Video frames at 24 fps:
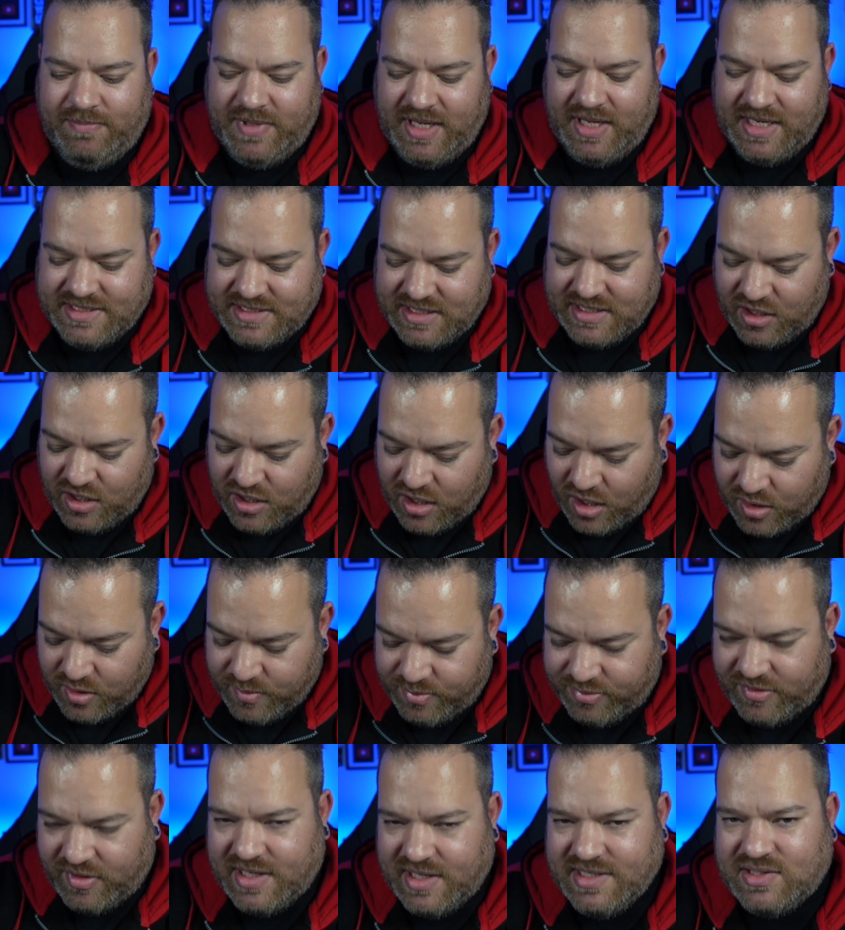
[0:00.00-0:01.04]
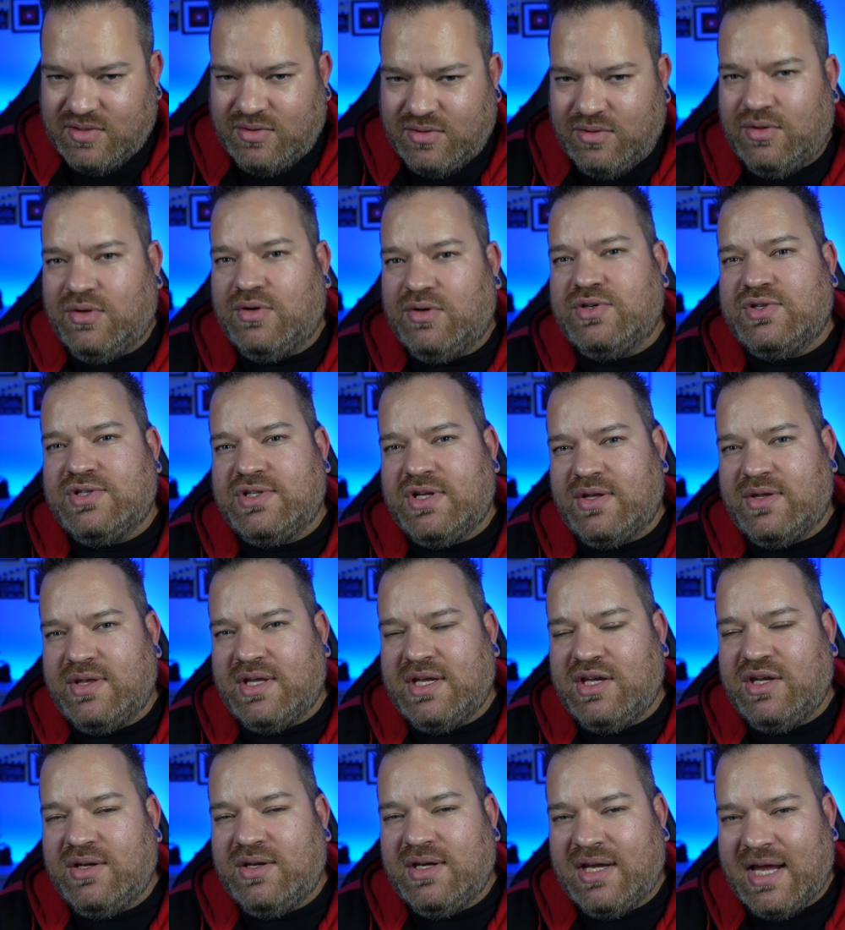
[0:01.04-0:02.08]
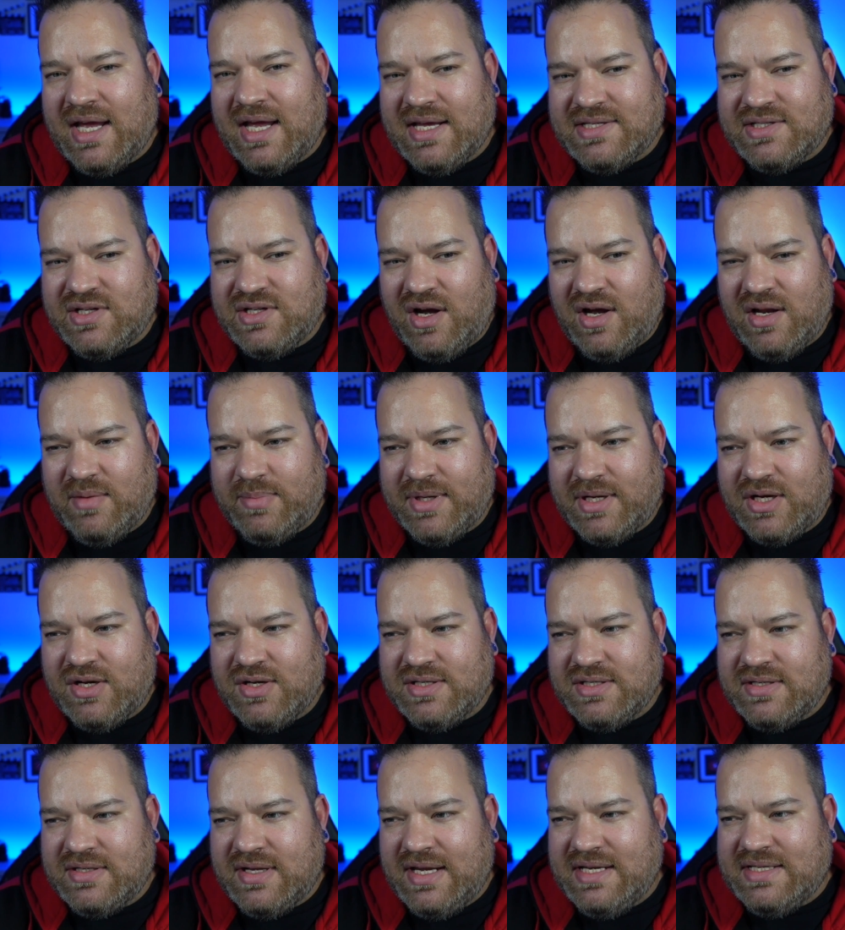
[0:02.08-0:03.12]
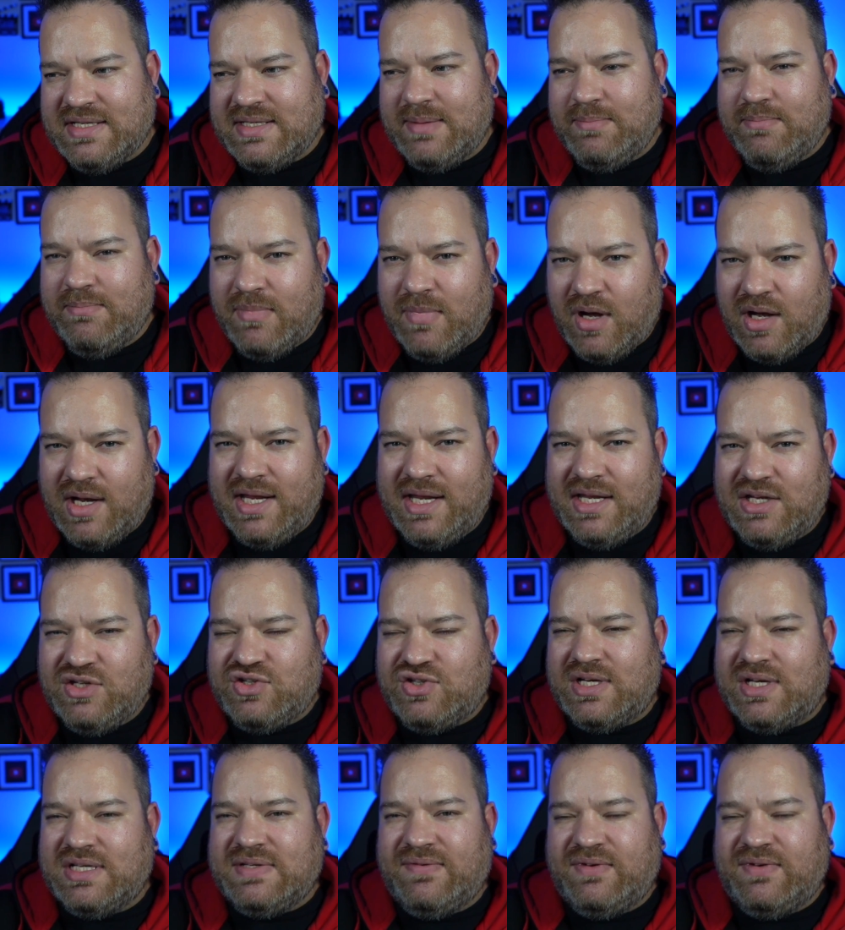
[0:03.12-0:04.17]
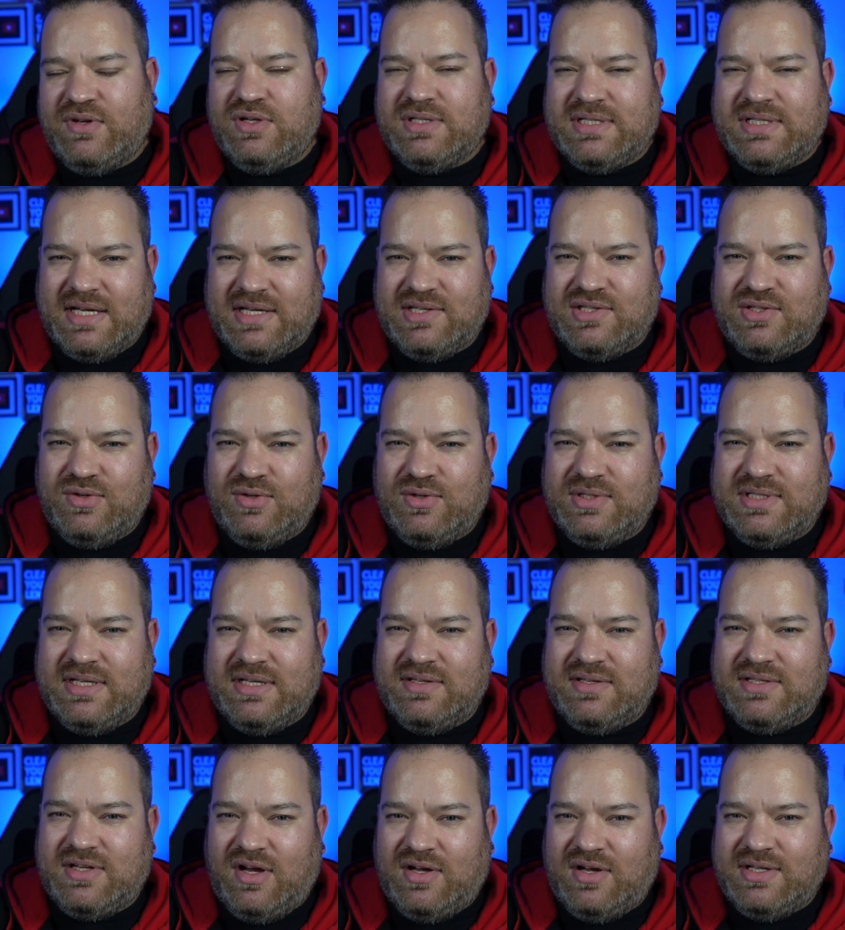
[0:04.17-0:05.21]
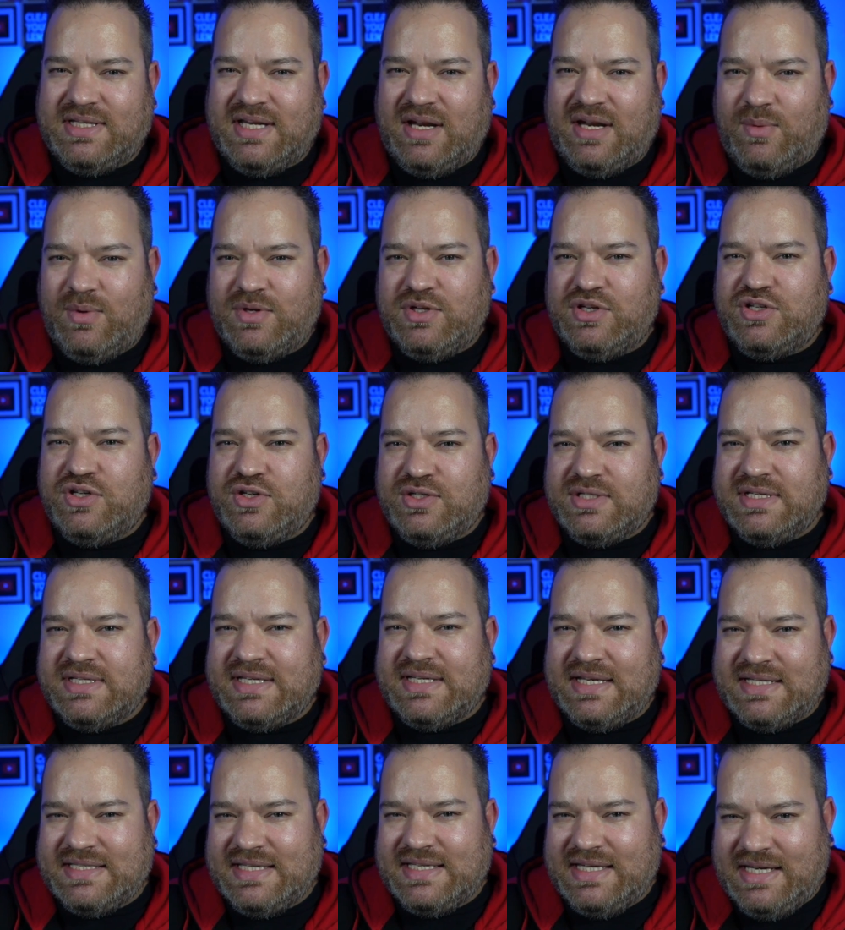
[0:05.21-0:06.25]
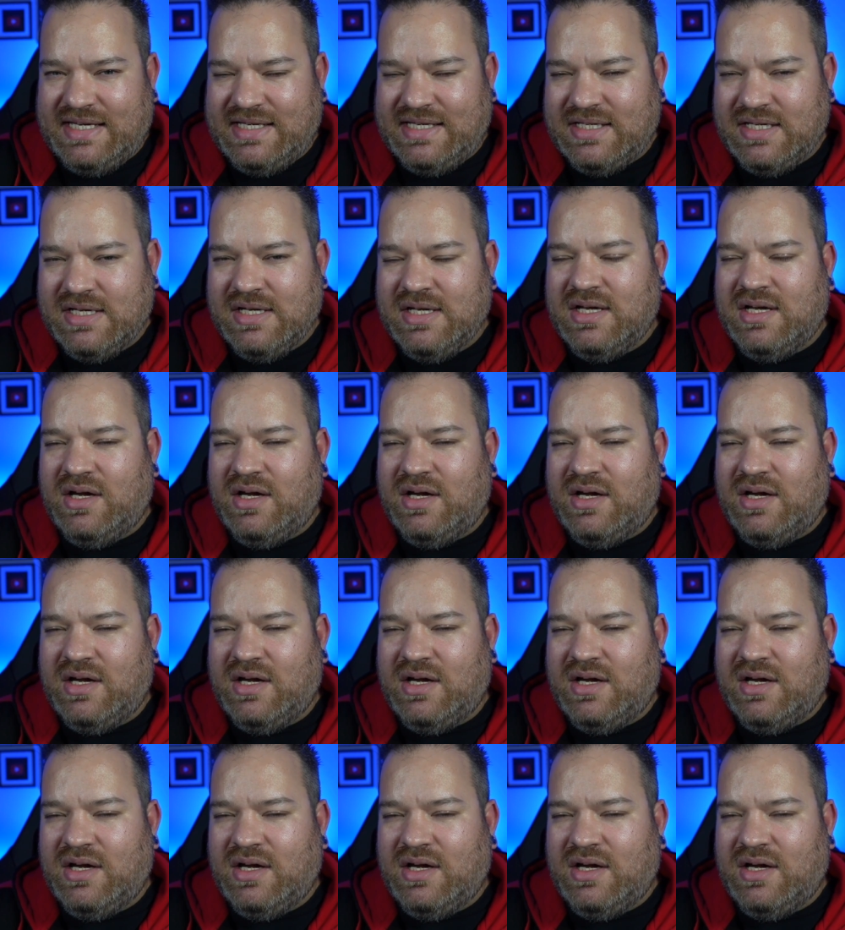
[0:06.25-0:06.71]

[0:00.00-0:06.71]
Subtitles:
It's a low price course so that you can get started, because it's in my interest for you to get started. I want you to succeed.